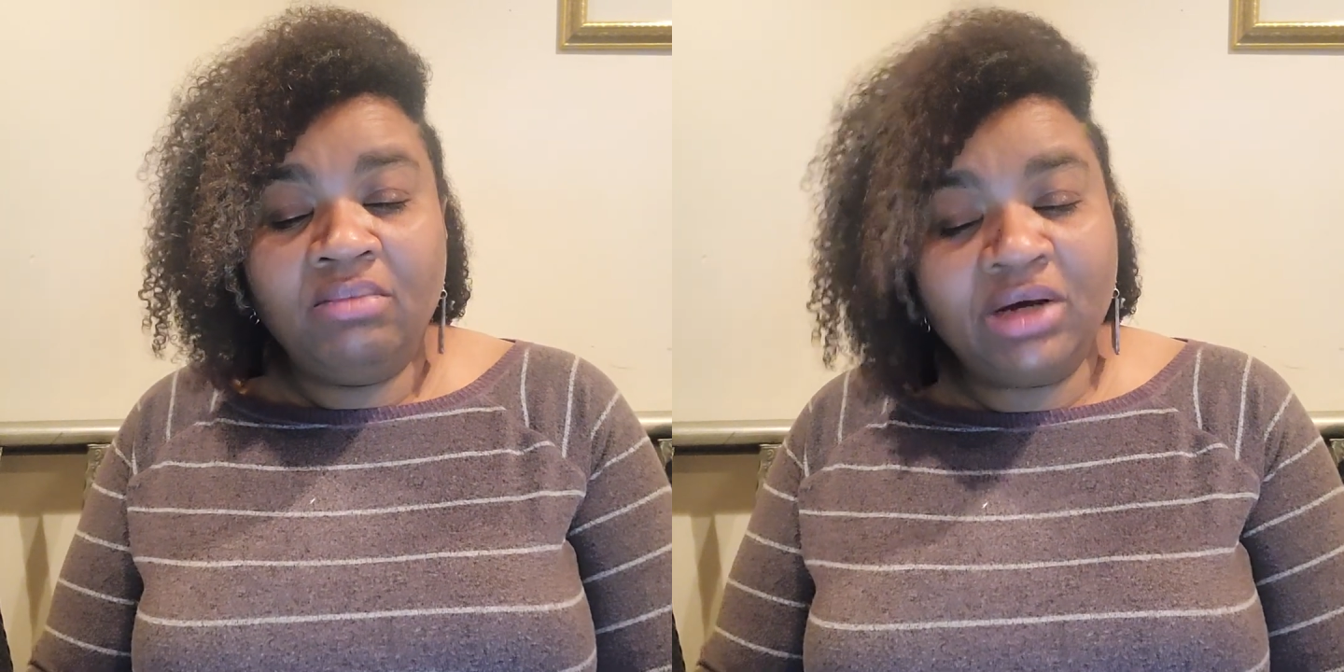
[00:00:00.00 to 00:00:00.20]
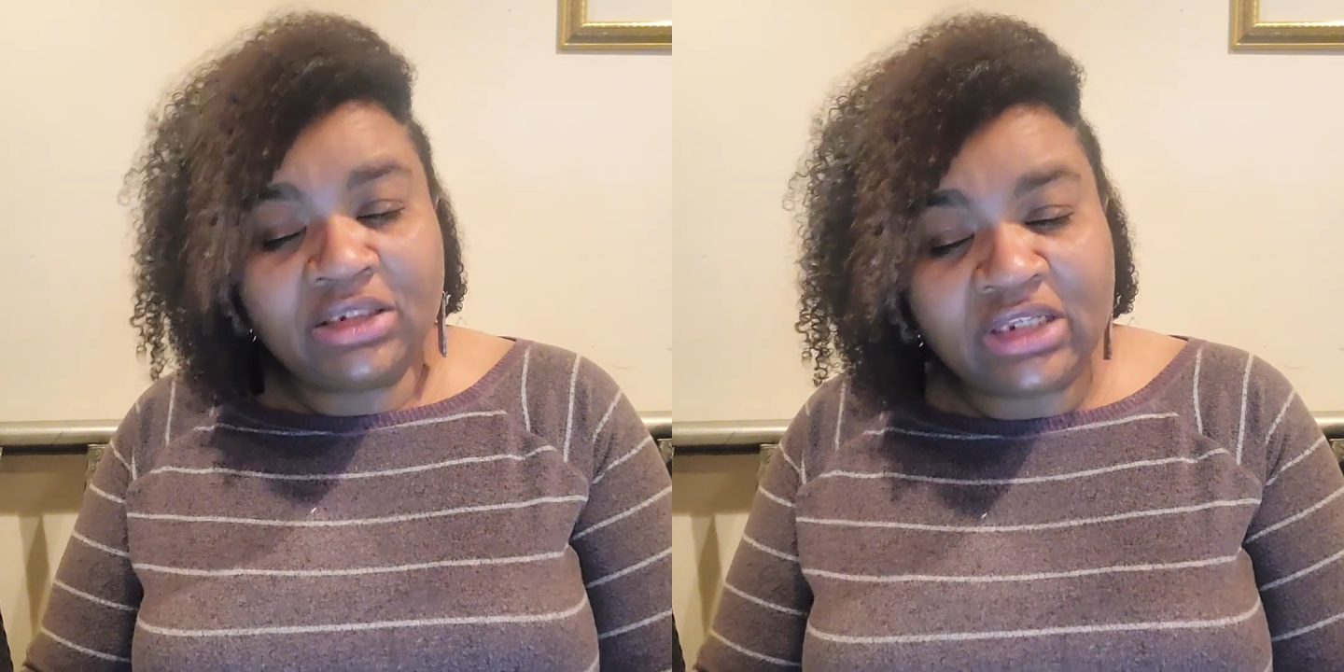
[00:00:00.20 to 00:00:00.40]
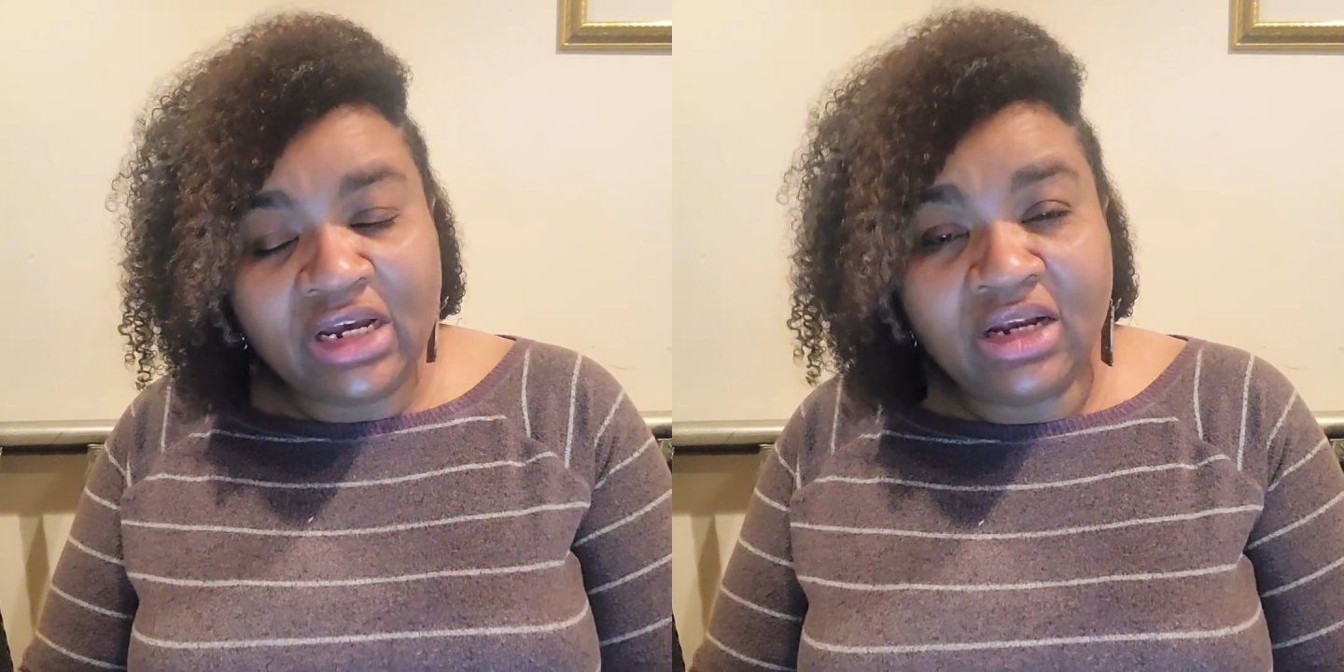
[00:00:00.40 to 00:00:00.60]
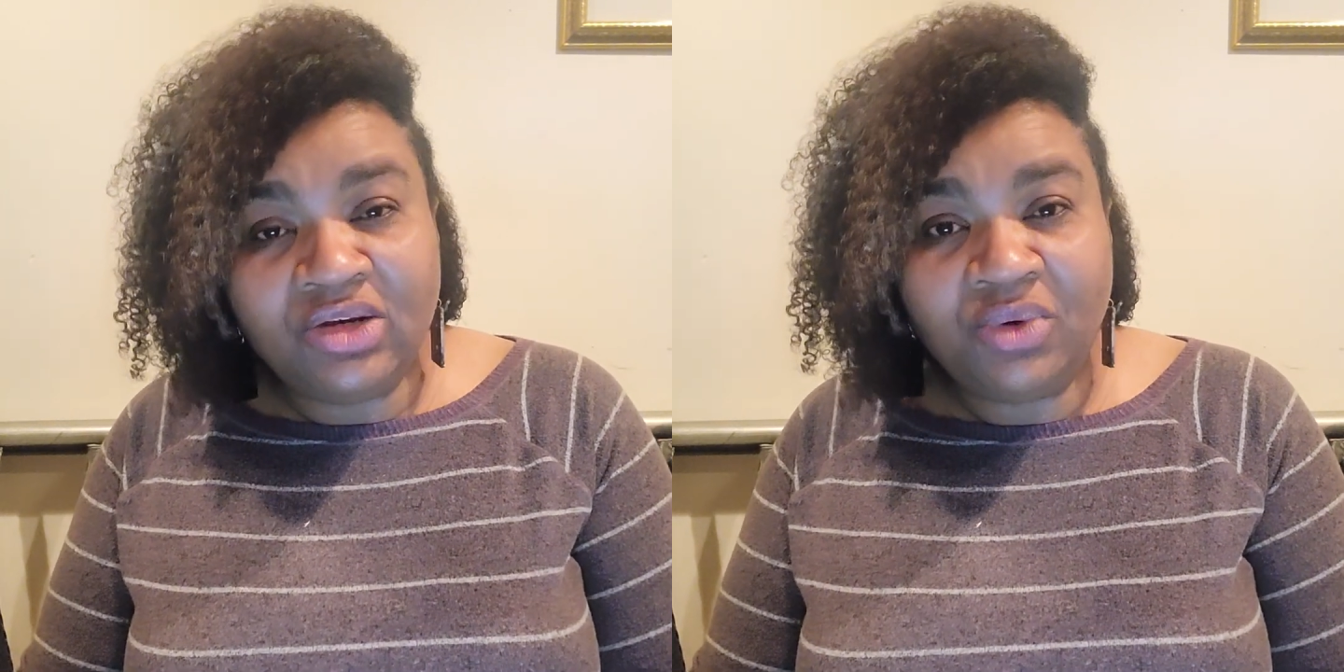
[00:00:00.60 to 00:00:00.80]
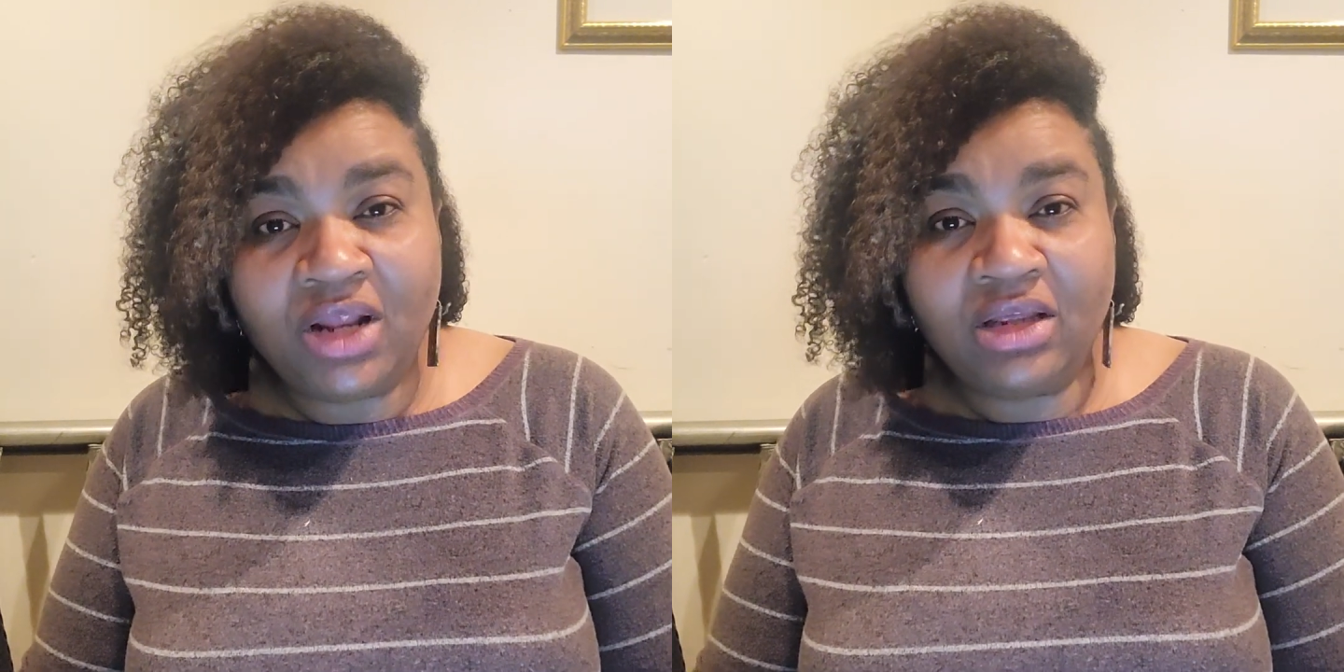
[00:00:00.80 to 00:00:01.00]
but sin
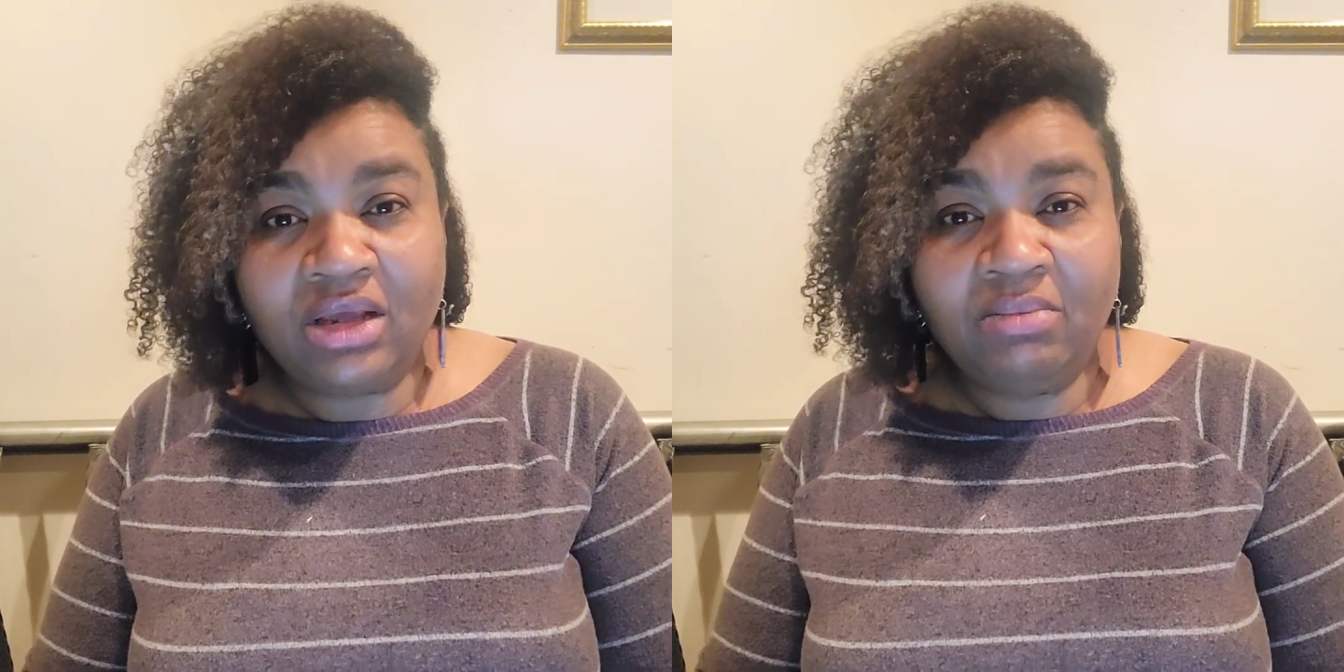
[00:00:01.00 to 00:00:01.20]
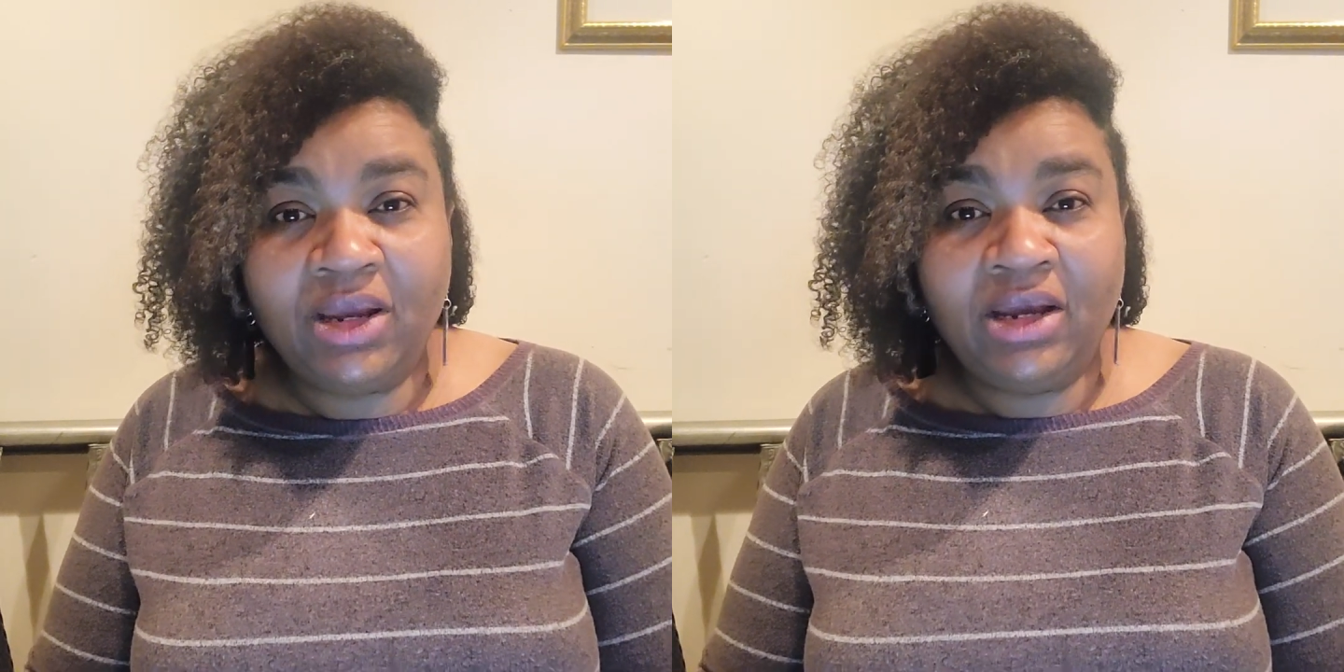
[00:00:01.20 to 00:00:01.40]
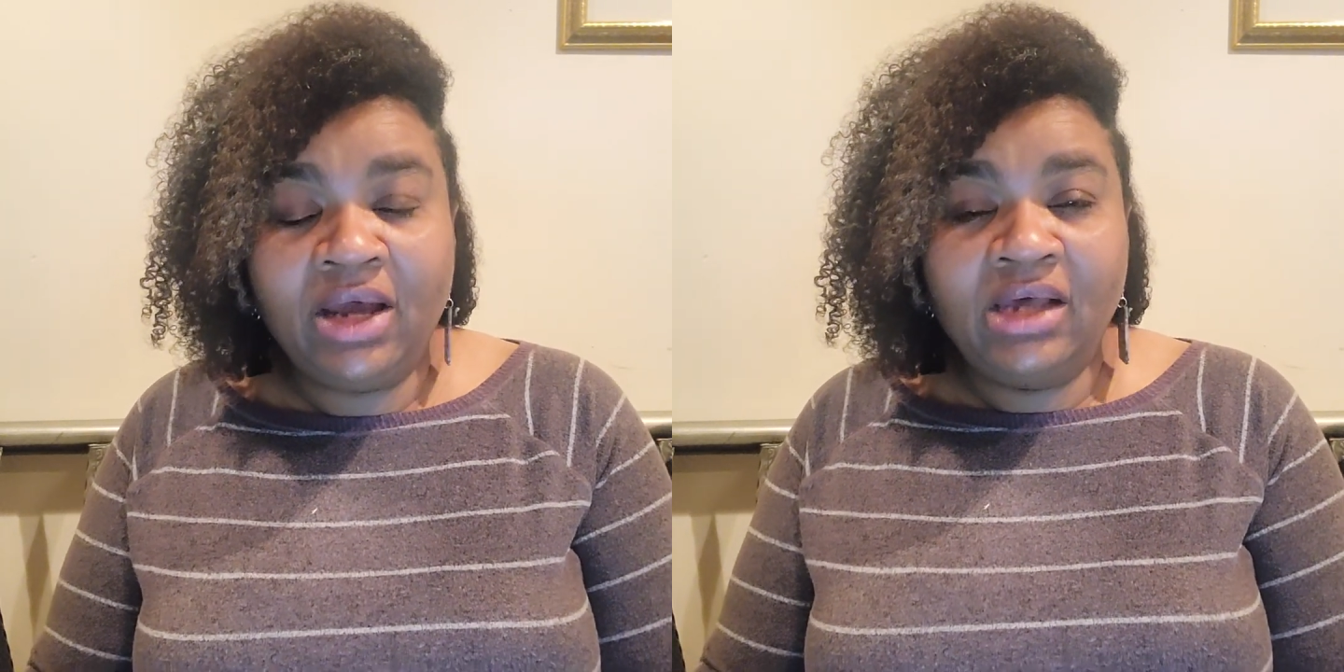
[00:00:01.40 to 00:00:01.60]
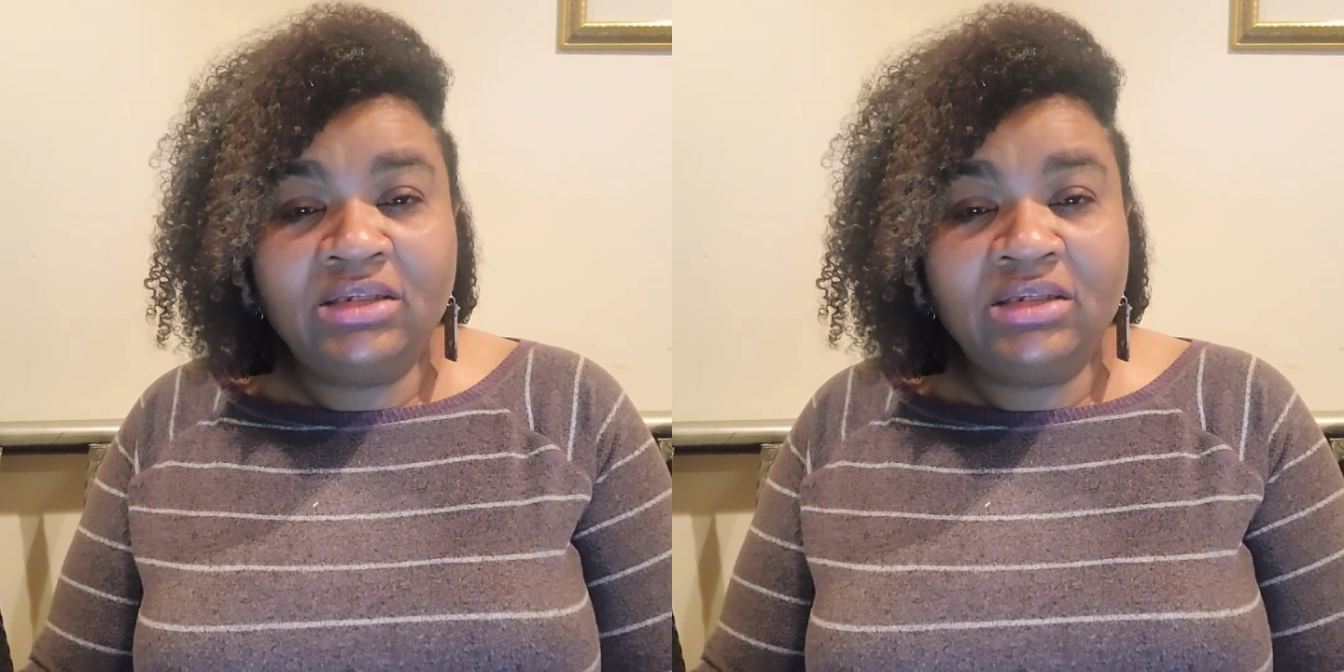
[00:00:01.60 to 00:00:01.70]
dwelleth in me.